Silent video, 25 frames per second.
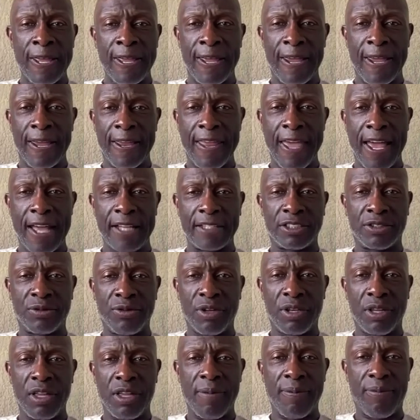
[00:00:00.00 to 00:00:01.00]
And that's
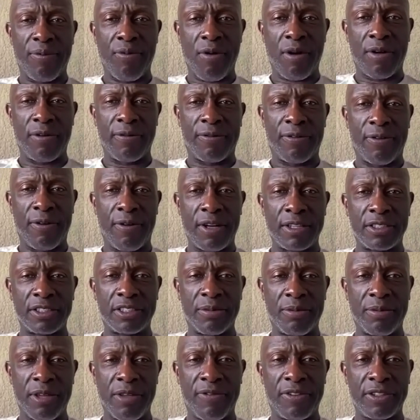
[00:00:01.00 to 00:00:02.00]
really important for us to
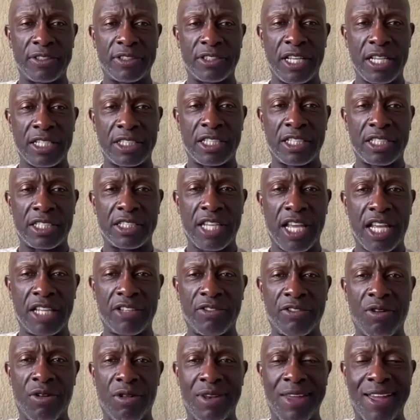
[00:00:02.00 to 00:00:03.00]
be successful.